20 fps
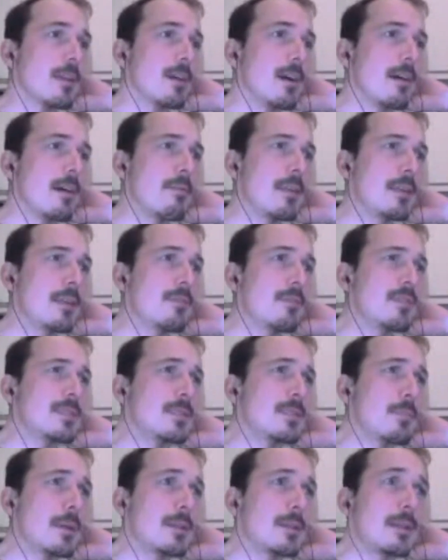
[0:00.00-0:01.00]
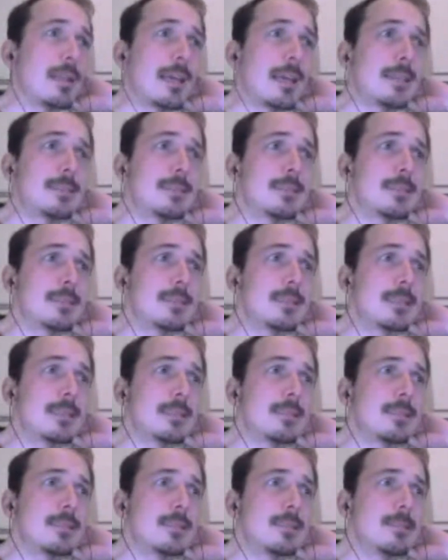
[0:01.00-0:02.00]
I think if it's about
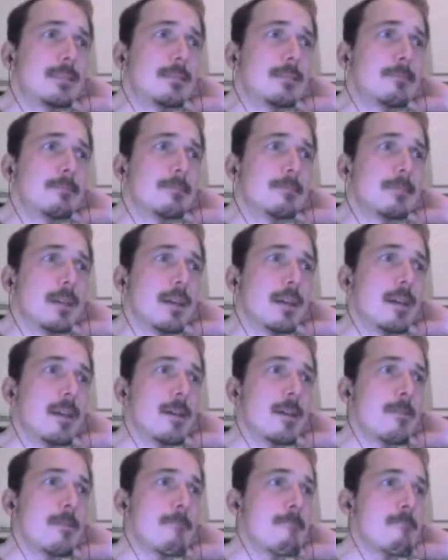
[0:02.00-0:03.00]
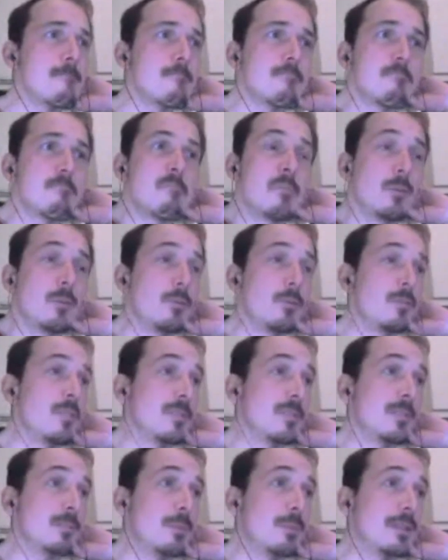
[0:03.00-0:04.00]
licenses, you just
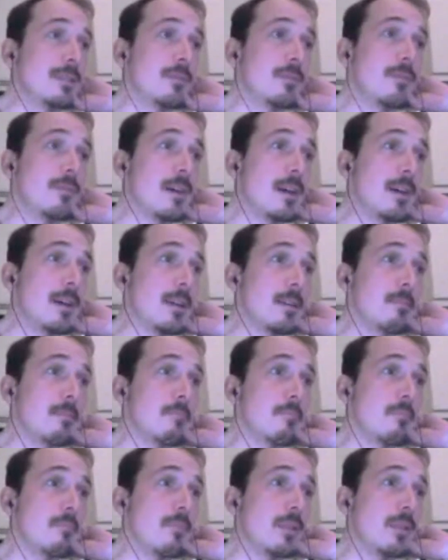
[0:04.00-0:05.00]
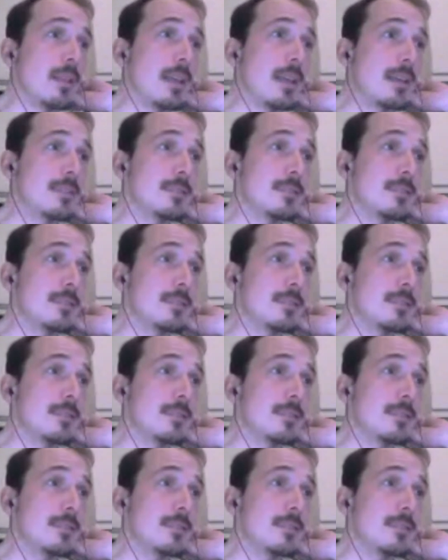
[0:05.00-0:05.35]
specify the license